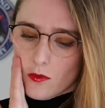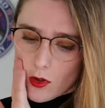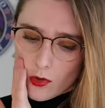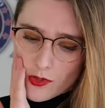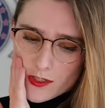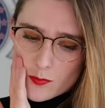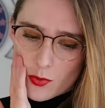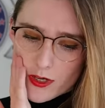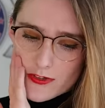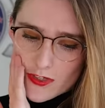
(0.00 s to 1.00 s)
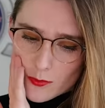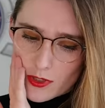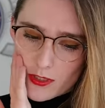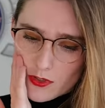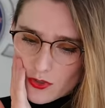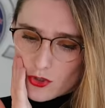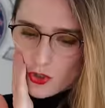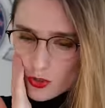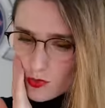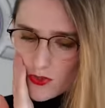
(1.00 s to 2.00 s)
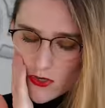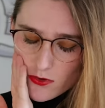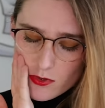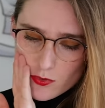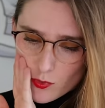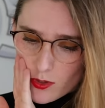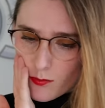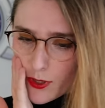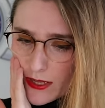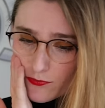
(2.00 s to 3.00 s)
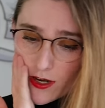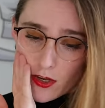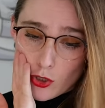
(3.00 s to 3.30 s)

The whole thing is pretty similar to the Dune series written by Frank